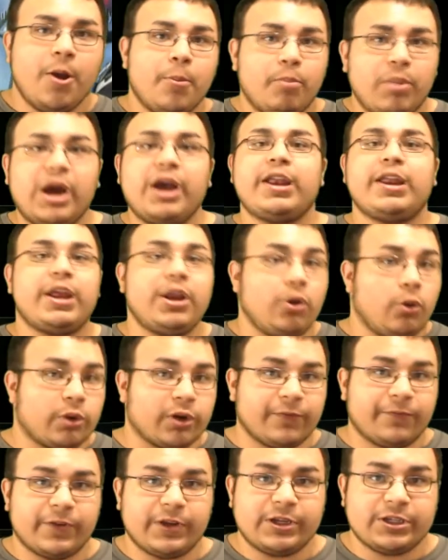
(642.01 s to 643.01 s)
But in
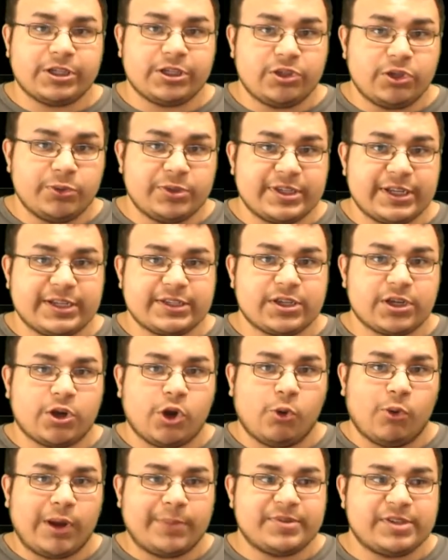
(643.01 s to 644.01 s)
order for you to use it as a
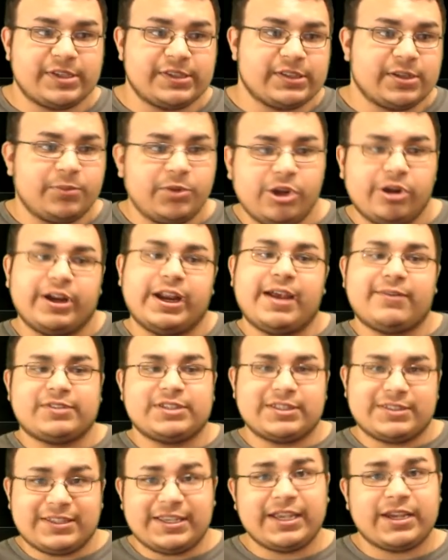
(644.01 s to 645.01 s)
co-op system, you're gonna have
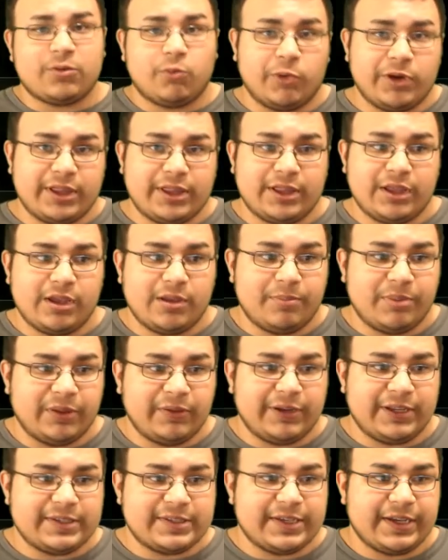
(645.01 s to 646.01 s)
to tick one of the
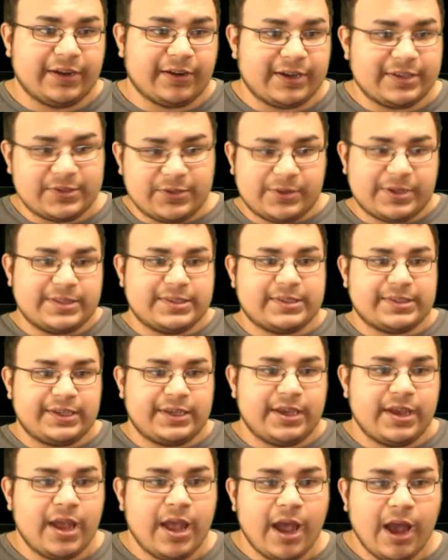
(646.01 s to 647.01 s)
abilities here, as you can
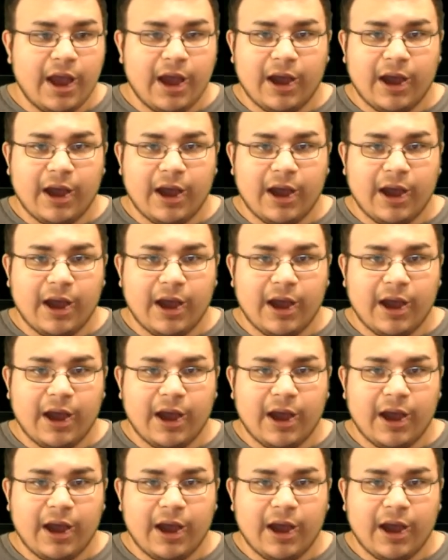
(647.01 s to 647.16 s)
see,